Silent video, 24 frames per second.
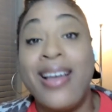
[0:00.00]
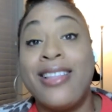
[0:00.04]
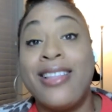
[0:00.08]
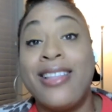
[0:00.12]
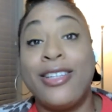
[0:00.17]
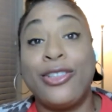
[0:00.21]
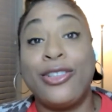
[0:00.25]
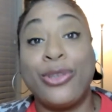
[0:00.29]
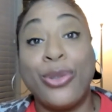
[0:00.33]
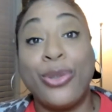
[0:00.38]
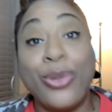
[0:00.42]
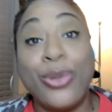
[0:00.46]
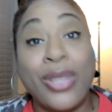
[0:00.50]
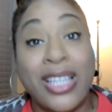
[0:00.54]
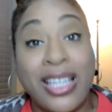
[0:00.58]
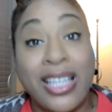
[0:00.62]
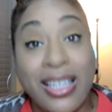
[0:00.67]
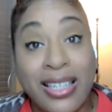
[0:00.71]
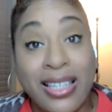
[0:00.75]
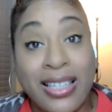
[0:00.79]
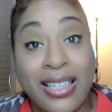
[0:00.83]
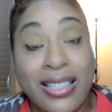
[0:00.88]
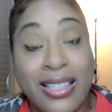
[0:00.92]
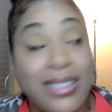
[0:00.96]
The truth
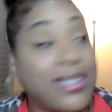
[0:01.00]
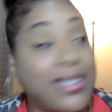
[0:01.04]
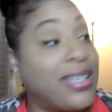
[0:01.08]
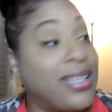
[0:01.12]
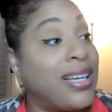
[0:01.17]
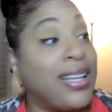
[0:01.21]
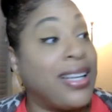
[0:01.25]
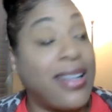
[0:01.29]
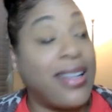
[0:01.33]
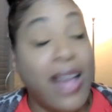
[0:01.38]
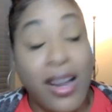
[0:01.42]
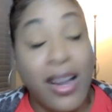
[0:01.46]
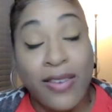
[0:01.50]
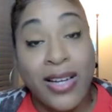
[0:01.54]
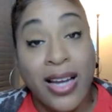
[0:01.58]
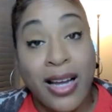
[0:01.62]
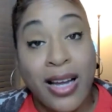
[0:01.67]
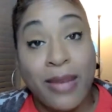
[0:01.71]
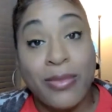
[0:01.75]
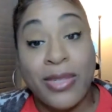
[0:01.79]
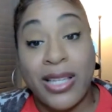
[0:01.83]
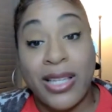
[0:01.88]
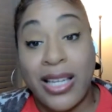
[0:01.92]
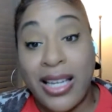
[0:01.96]
is, a lot of
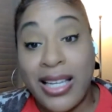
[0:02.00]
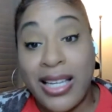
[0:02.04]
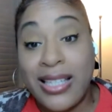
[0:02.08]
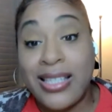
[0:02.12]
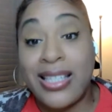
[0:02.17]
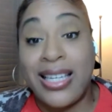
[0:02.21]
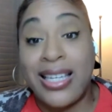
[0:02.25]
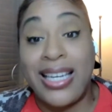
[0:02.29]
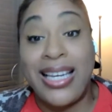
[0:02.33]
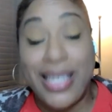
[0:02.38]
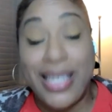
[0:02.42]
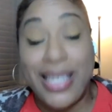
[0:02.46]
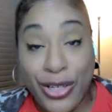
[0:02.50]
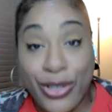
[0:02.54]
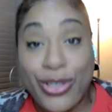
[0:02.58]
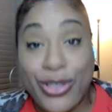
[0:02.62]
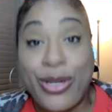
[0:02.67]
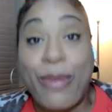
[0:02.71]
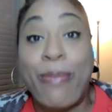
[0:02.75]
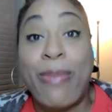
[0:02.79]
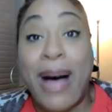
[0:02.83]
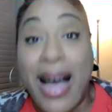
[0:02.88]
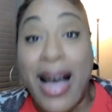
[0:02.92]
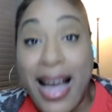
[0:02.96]
times it's easier
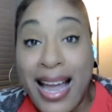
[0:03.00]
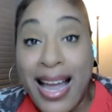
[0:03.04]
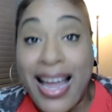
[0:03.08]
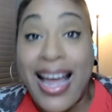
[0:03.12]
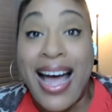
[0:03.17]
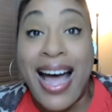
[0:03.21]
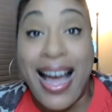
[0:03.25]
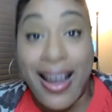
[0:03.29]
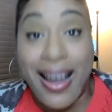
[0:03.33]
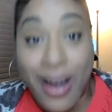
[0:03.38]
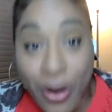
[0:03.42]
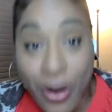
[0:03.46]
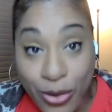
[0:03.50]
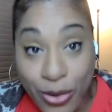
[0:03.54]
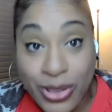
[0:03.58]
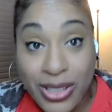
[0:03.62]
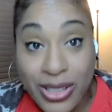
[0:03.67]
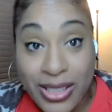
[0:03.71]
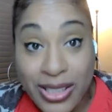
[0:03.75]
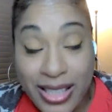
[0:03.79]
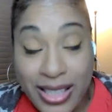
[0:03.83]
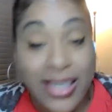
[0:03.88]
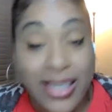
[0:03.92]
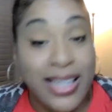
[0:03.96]
to buy a
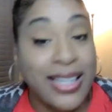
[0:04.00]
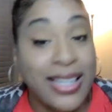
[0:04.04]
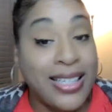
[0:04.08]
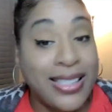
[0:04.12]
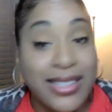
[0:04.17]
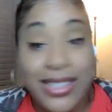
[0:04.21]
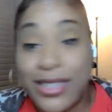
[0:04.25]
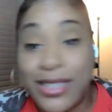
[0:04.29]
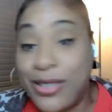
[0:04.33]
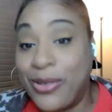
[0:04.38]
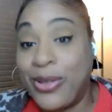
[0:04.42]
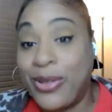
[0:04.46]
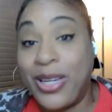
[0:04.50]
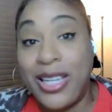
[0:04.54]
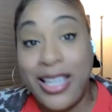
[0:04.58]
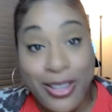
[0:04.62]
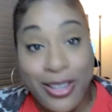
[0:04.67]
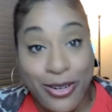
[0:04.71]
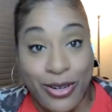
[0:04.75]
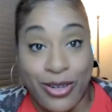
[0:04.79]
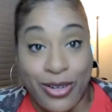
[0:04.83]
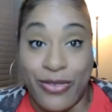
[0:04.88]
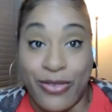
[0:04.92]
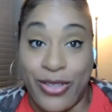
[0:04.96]
house than it is to do
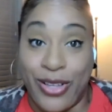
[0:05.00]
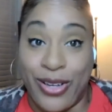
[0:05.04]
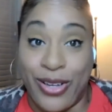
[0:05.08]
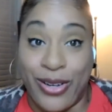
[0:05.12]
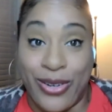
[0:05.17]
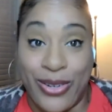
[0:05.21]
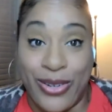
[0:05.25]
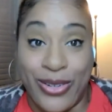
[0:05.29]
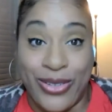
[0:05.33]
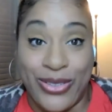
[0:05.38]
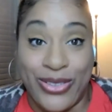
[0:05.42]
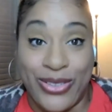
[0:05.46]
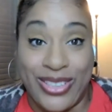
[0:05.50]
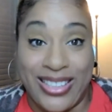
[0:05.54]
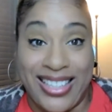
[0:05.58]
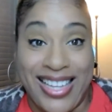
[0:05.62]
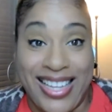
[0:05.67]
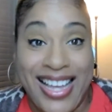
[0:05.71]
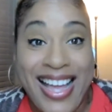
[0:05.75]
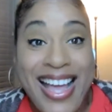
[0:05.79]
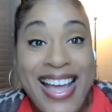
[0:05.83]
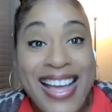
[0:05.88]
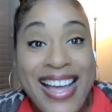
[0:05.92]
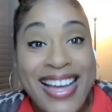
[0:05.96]
either of those,
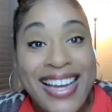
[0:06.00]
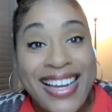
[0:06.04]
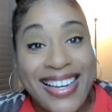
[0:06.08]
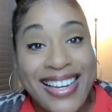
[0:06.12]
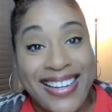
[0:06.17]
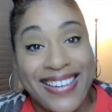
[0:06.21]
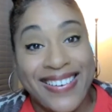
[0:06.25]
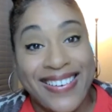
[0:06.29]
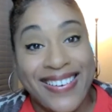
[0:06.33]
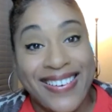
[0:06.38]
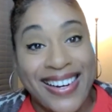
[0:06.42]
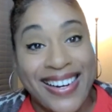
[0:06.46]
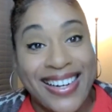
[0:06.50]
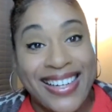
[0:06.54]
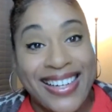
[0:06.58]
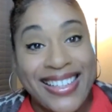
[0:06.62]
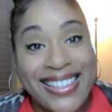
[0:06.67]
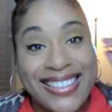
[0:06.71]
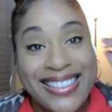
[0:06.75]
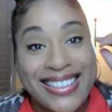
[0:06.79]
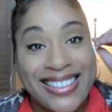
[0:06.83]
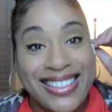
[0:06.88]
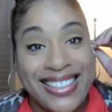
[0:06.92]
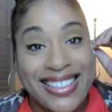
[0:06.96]
you know,
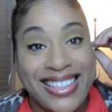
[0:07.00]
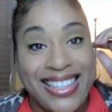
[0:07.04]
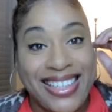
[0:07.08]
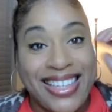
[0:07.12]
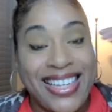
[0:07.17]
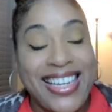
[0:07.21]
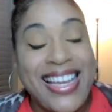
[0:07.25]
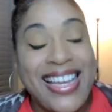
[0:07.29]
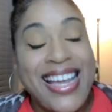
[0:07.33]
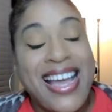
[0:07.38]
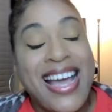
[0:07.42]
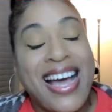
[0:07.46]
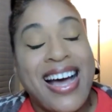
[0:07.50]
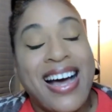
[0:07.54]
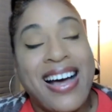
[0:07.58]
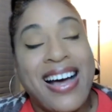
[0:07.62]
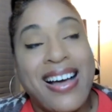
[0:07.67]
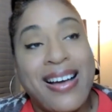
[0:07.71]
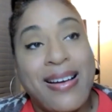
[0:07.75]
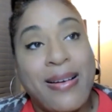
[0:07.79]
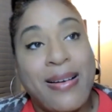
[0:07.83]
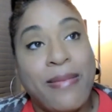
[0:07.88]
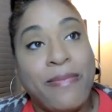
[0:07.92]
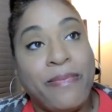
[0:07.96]
honestly,
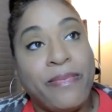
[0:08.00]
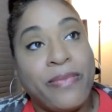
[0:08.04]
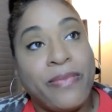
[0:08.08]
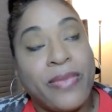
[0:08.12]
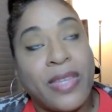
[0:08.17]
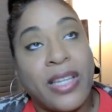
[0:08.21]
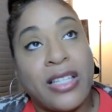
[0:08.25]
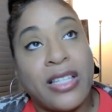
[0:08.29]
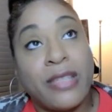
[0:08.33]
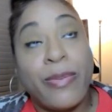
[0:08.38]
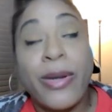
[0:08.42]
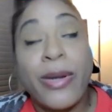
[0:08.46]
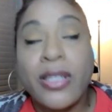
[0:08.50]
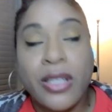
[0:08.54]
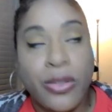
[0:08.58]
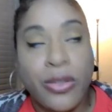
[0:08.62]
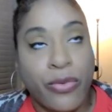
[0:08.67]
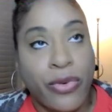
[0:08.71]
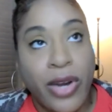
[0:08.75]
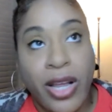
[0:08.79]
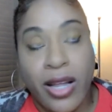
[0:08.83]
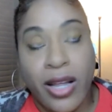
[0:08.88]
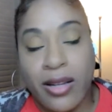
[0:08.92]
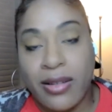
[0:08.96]
especially
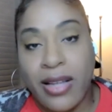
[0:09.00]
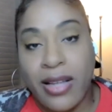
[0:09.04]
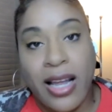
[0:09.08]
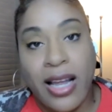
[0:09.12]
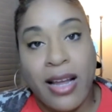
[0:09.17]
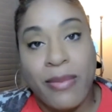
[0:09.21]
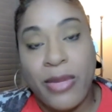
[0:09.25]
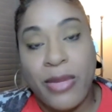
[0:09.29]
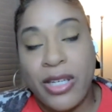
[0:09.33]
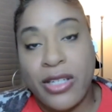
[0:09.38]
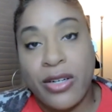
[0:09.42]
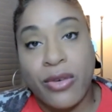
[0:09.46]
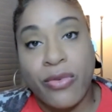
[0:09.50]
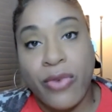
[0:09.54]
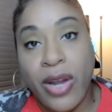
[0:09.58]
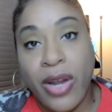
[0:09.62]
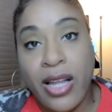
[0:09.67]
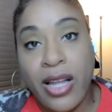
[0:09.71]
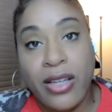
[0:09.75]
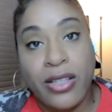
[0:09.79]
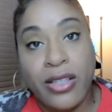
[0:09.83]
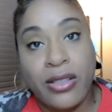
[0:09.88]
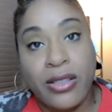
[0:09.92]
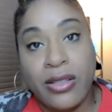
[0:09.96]
rent. Like, I mean, to
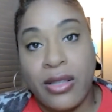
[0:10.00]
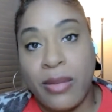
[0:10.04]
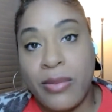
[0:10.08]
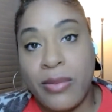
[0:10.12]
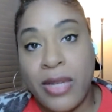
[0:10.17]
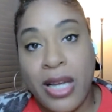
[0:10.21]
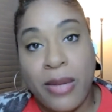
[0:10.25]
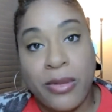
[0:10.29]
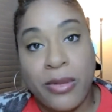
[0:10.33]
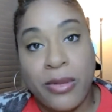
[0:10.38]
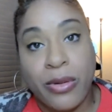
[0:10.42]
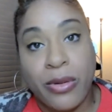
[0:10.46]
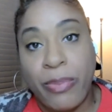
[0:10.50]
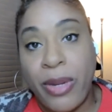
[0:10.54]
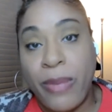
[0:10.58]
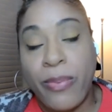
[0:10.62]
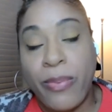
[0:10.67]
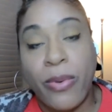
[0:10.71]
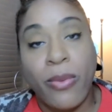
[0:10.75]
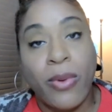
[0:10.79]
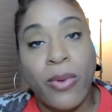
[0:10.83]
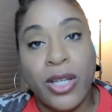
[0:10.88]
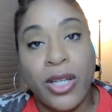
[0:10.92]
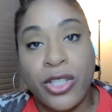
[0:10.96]
rent, sometimes
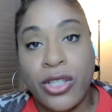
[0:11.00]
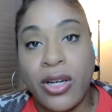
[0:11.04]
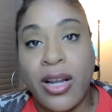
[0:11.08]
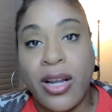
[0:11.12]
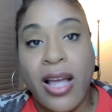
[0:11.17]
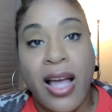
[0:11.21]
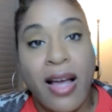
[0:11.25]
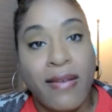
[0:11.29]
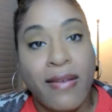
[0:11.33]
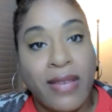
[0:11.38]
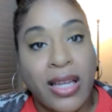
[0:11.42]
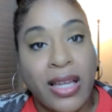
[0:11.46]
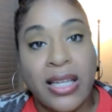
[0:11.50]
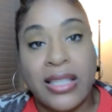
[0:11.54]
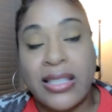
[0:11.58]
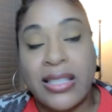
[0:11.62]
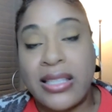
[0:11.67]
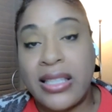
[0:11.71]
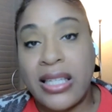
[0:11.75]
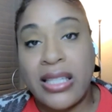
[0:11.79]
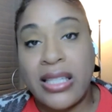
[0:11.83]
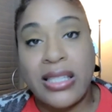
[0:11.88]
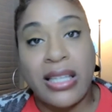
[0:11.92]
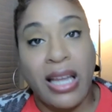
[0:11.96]
people want you to have like a
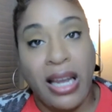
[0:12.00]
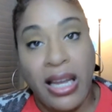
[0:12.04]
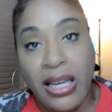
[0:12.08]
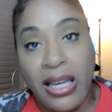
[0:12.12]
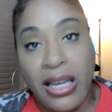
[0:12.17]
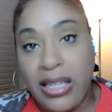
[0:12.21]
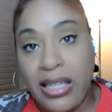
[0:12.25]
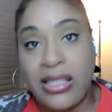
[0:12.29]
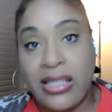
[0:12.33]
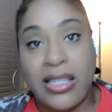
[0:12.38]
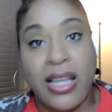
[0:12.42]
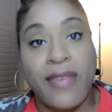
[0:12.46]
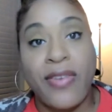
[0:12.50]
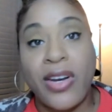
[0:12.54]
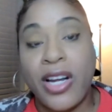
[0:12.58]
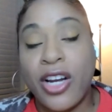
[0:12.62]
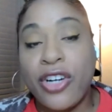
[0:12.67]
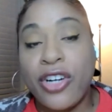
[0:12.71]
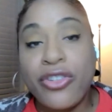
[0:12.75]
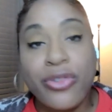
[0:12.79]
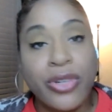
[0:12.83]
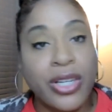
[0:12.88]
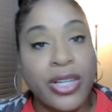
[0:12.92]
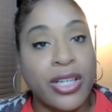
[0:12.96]
680,
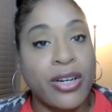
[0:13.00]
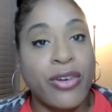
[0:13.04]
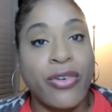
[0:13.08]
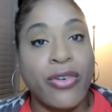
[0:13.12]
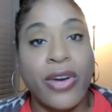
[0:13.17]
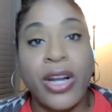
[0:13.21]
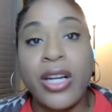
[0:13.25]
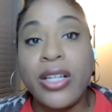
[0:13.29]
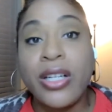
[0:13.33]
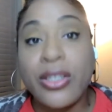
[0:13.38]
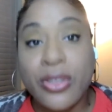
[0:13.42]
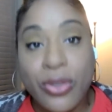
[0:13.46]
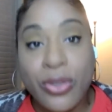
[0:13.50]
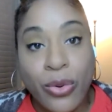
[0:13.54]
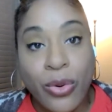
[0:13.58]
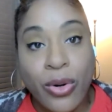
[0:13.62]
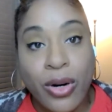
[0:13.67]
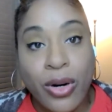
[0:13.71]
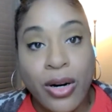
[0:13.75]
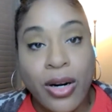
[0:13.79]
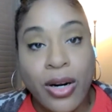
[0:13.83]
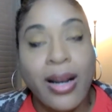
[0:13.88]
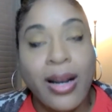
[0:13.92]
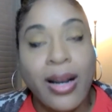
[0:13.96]
700 credit
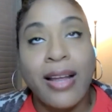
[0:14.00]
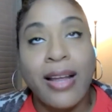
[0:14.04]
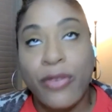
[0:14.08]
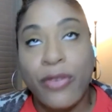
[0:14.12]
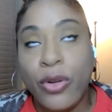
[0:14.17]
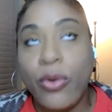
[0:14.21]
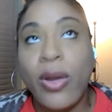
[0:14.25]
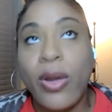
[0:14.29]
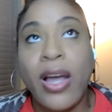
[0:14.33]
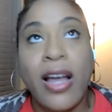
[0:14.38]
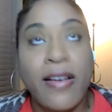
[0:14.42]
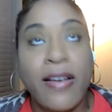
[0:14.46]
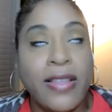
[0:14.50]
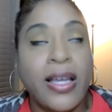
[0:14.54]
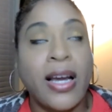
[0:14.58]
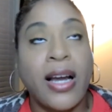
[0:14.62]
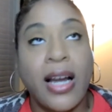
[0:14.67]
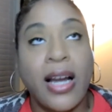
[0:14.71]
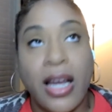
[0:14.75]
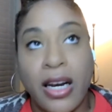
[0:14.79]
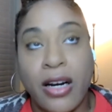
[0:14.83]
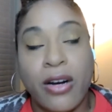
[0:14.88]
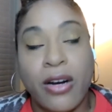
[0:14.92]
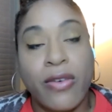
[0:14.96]
score. If you have
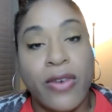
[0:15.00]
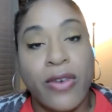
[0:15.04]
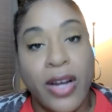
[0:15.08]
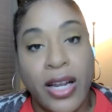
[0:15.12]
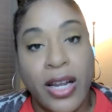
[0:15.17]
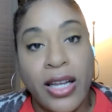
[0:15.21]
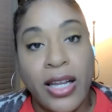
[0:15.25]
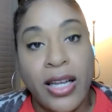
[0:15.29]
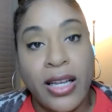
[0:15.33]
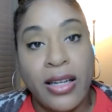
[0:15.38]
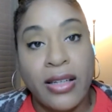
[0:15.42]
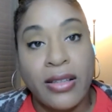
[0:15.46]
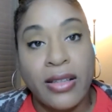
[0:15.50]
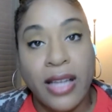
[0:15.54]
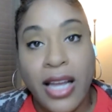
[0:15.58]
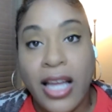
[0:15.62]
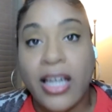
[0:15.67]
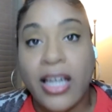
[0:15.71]
that kind of credit